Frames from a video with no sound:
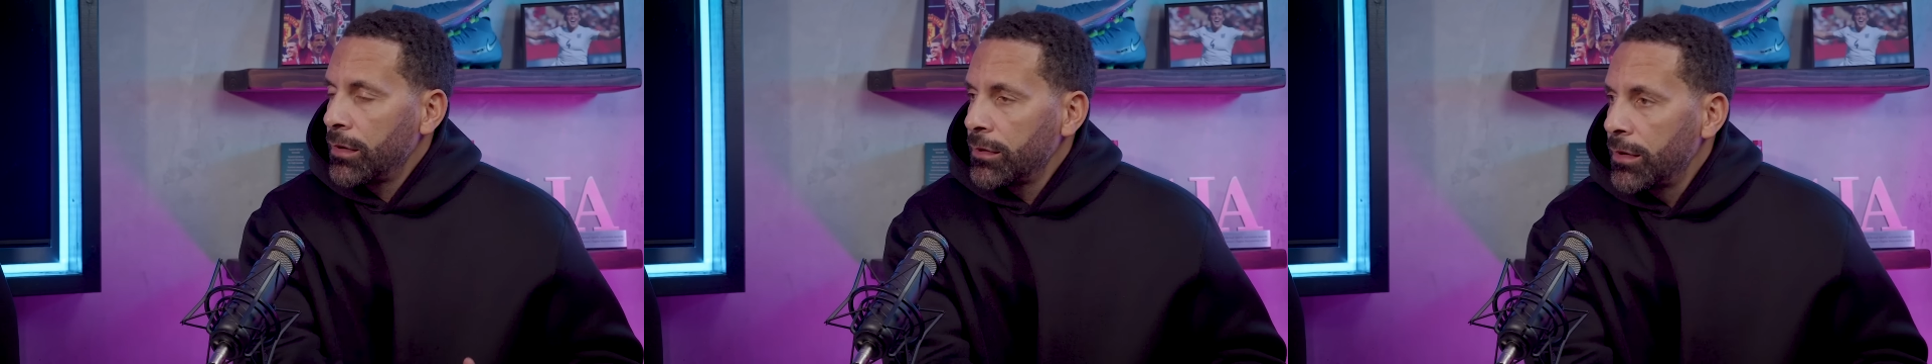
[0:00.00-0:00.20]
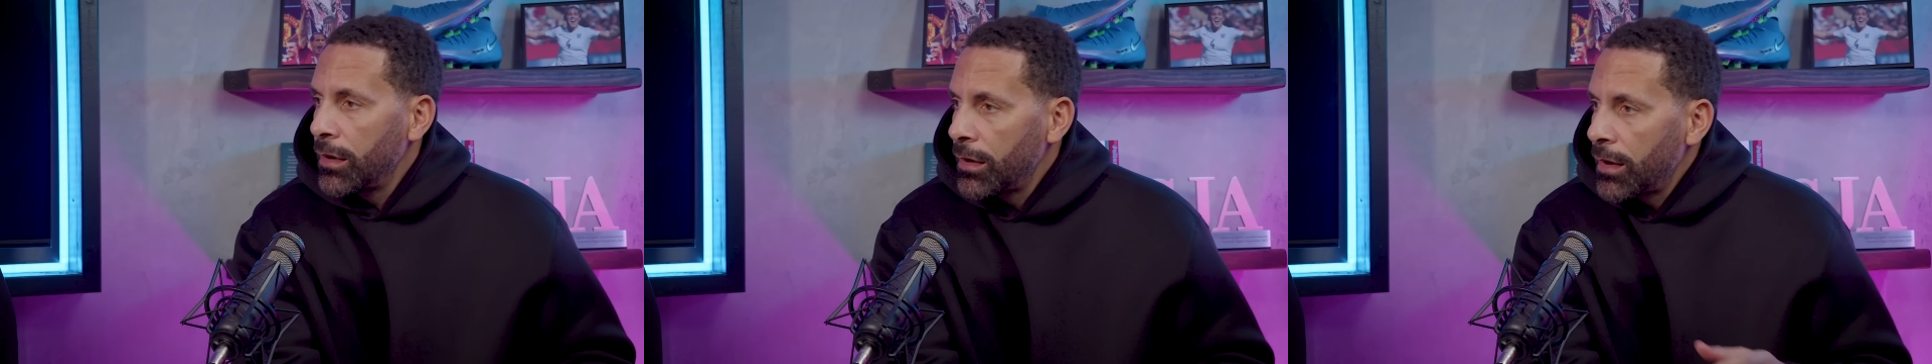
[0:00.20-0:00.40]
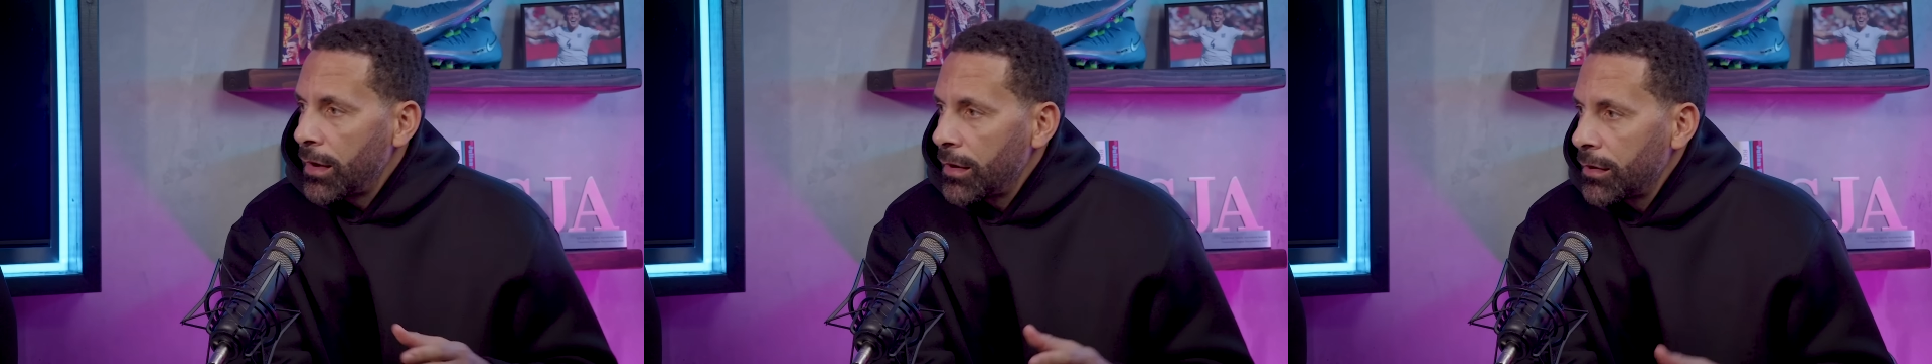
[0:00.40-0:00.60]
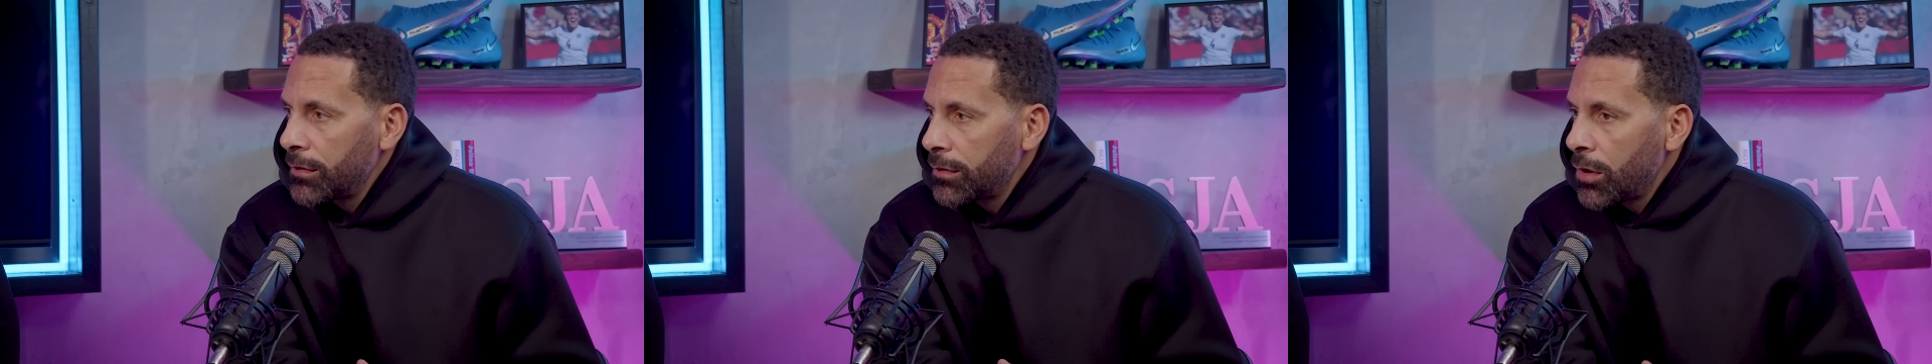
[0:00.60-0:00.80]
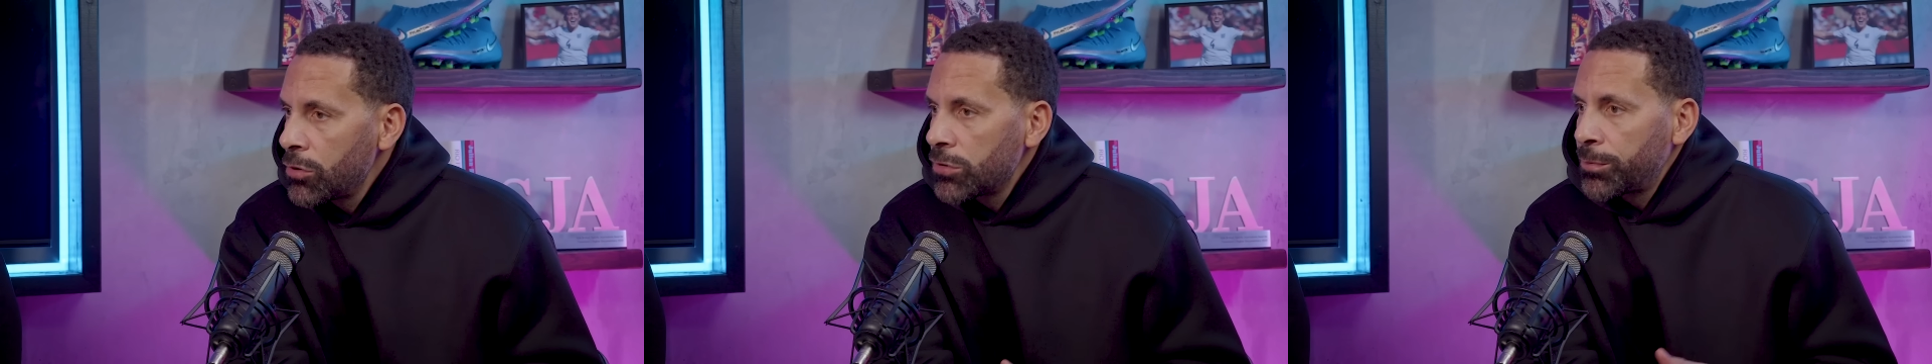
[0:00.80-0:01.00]
that
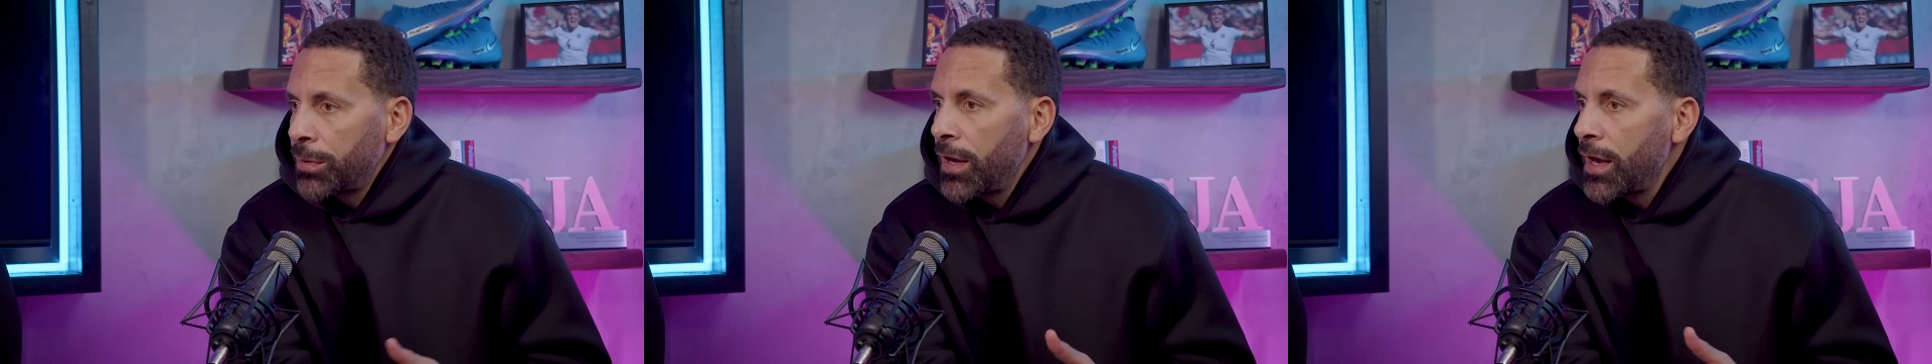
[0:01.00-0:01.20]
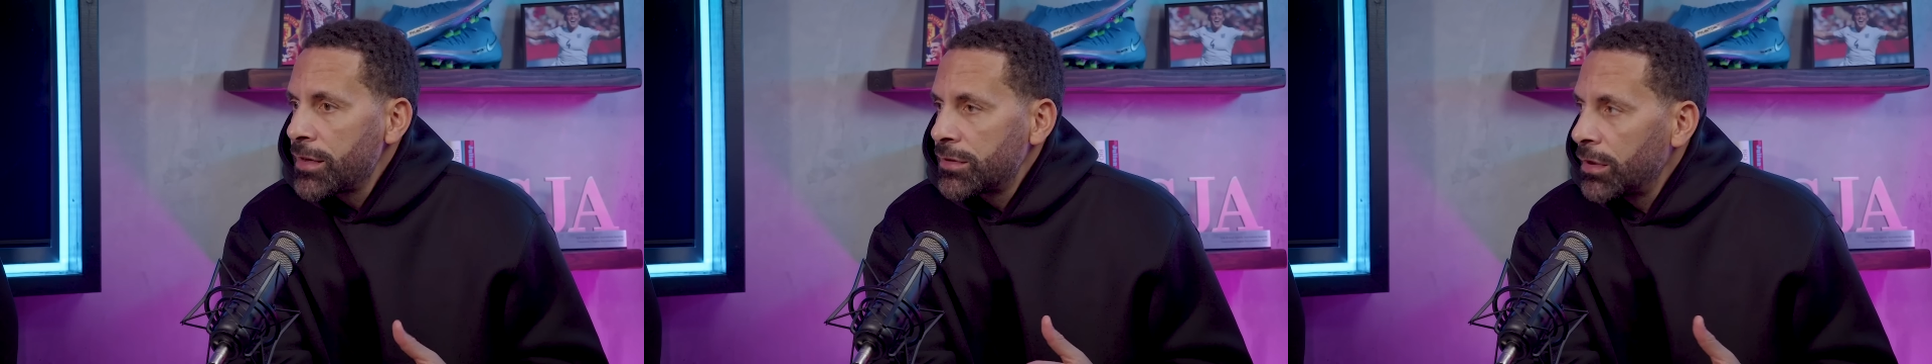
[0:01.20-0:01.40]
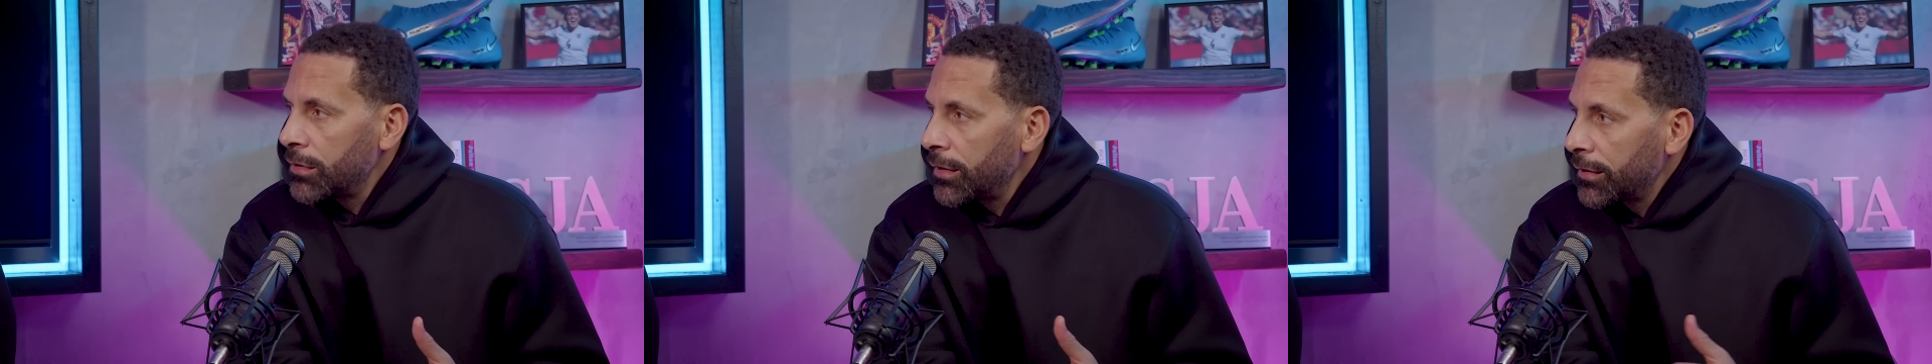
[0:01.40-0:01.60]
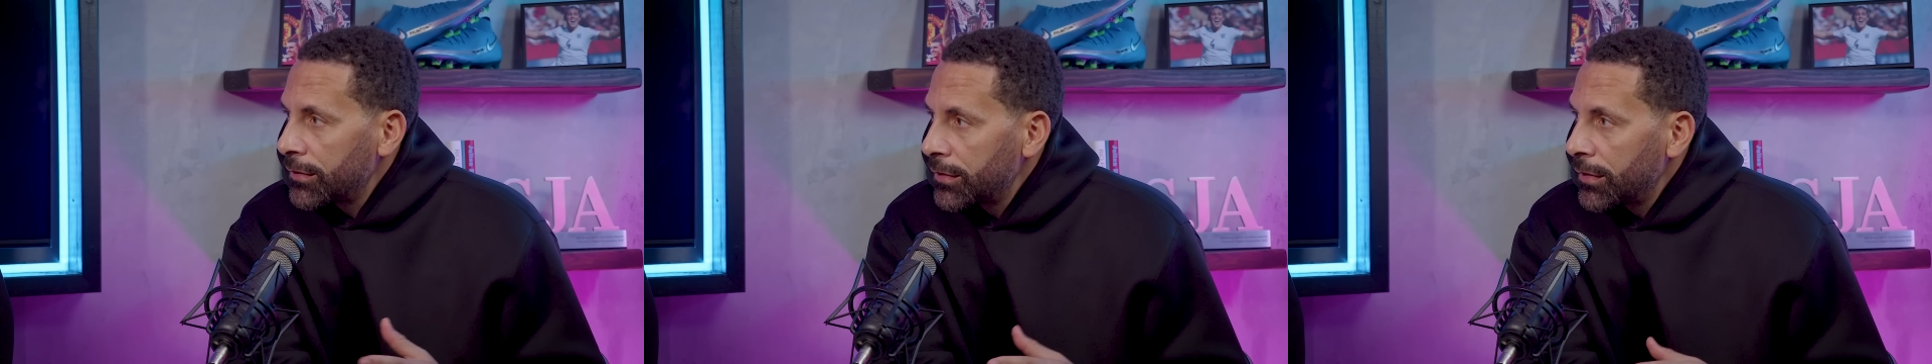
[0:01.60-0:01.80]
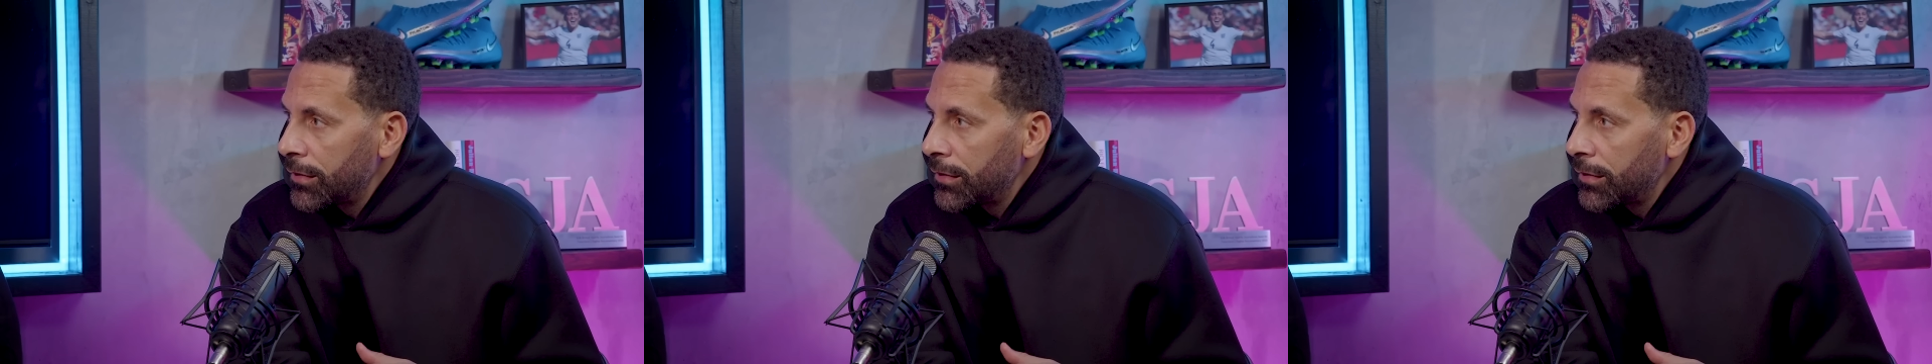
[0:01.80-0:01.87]
those players that the